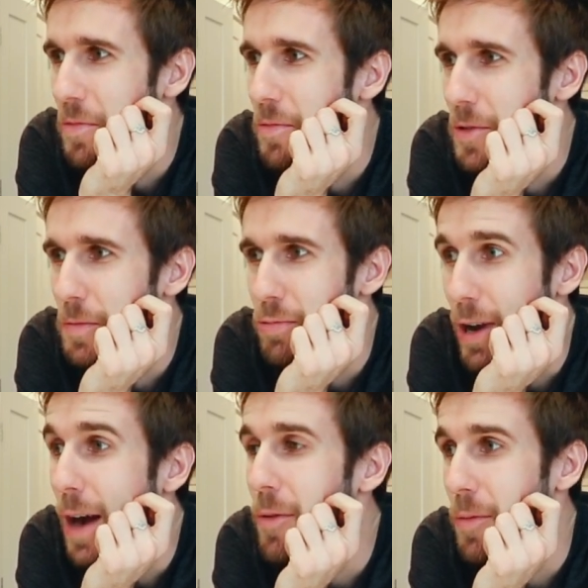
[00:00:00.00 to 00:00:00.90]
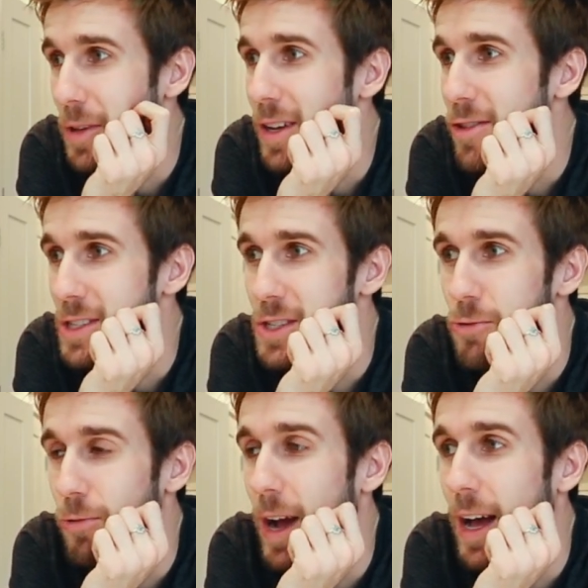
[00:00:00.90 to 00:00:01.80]
will probably just
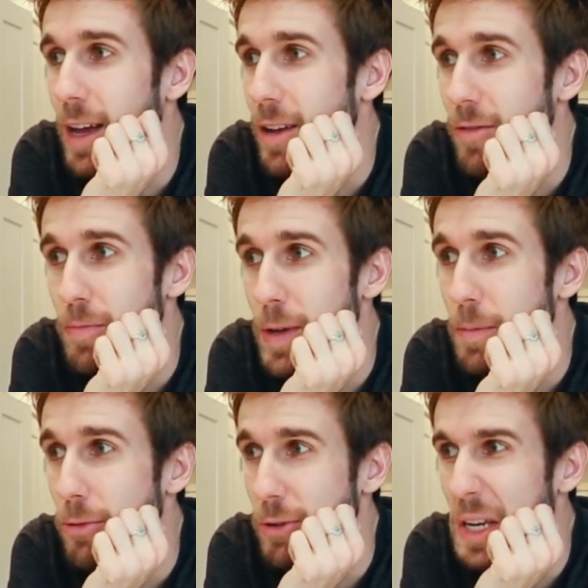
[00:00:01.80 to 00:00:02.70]
drive people